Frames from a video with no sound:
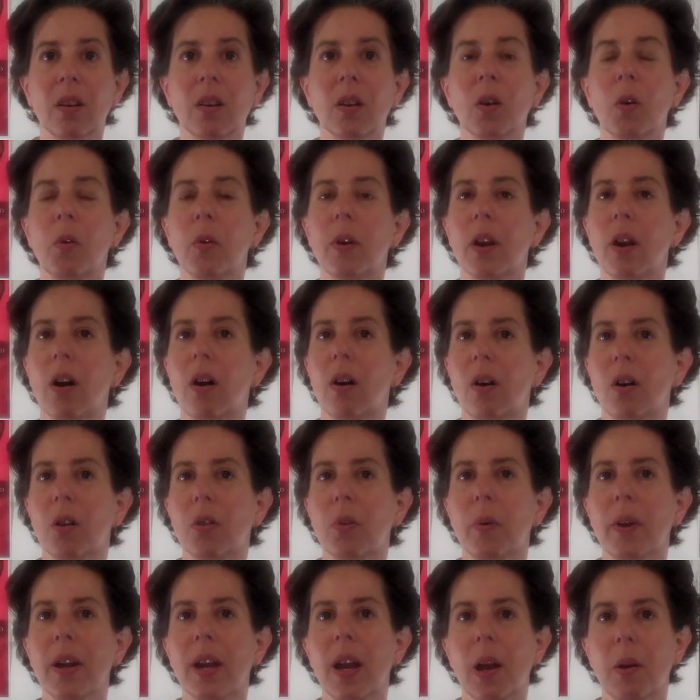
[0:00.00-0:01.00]
going all
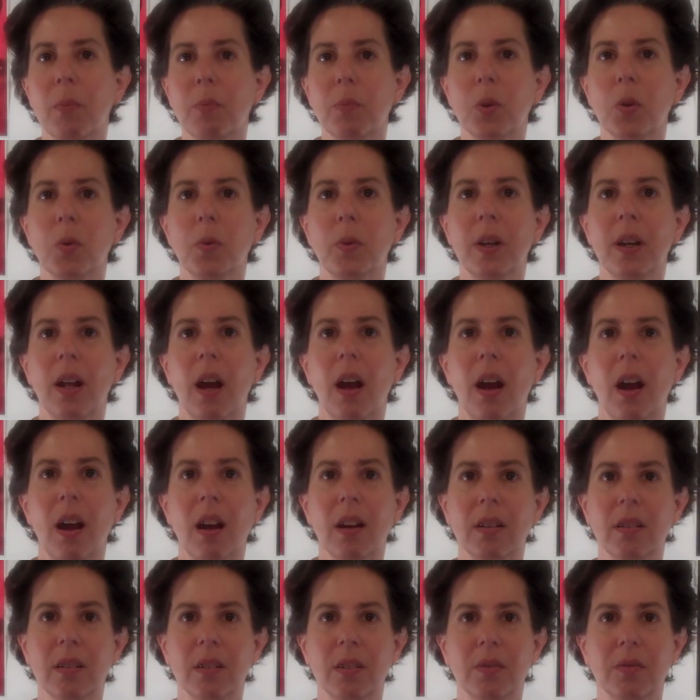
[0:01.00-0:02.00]
the way up to an
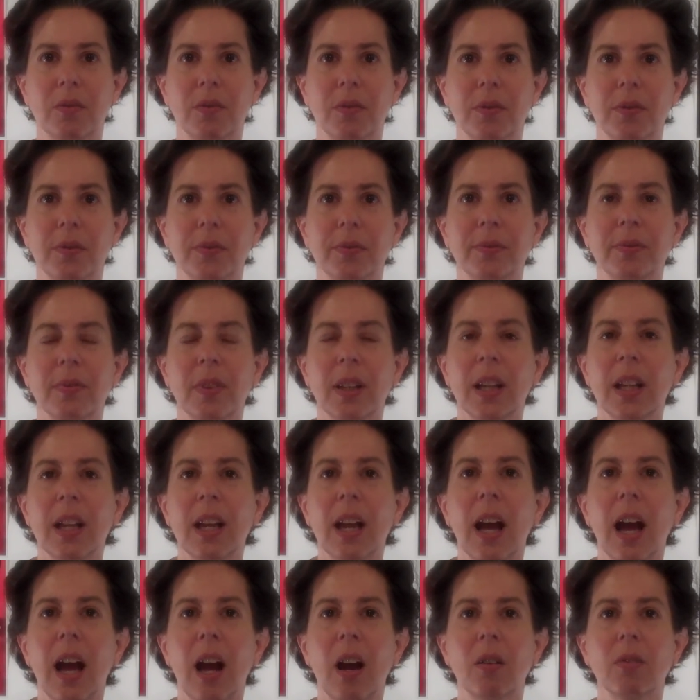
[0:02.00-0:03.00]
octave,
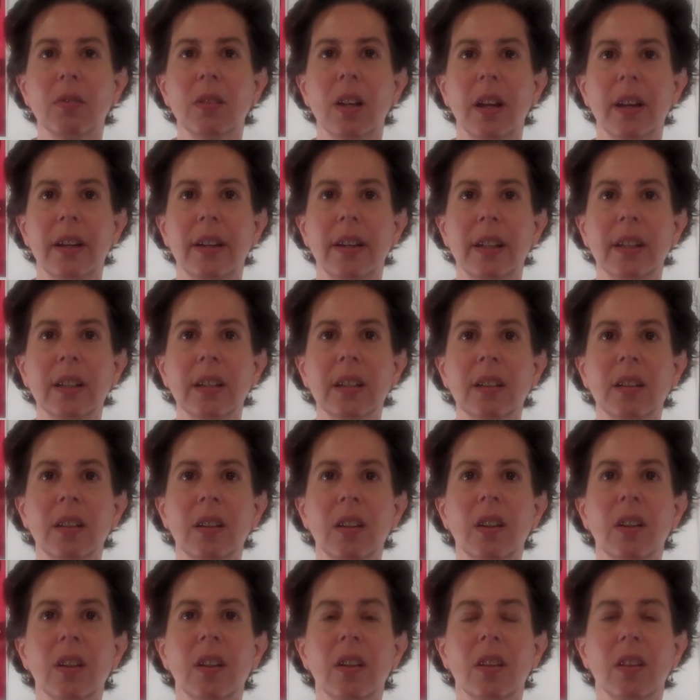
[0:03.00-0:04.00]
outlining
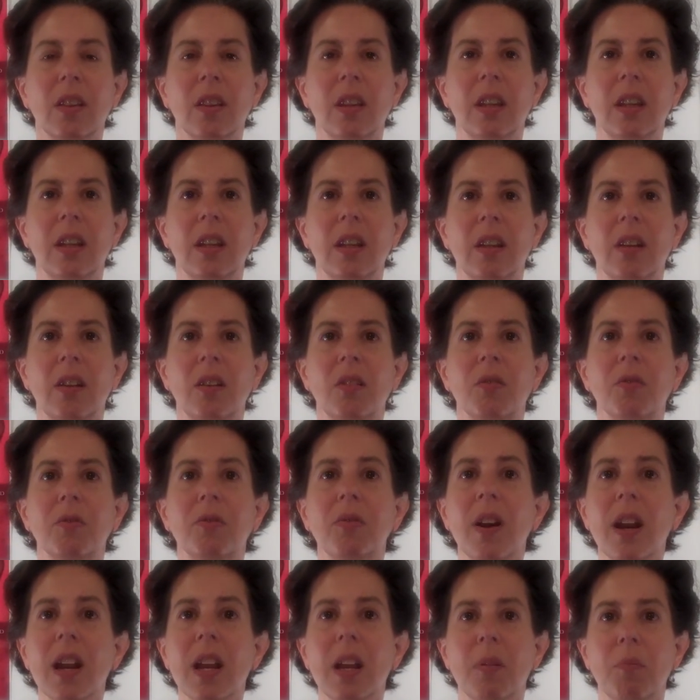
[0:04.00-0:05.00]
the
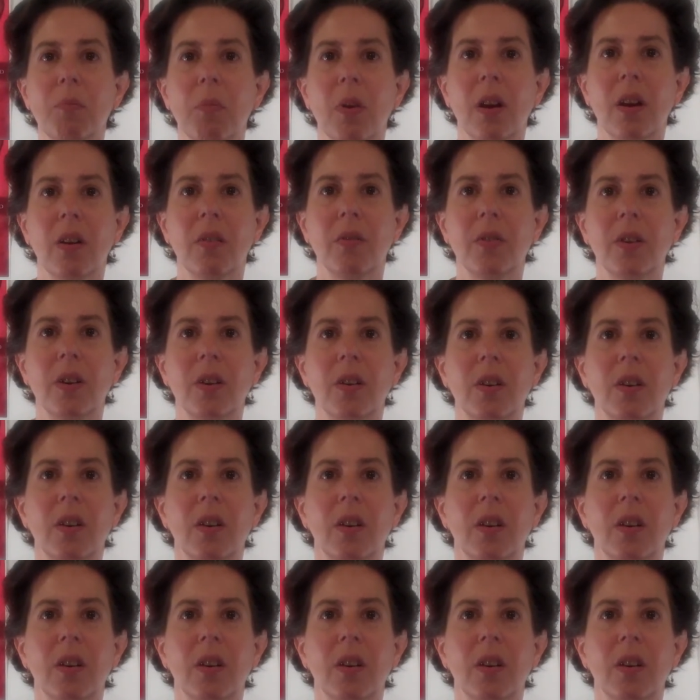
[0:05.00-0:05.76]
frame of your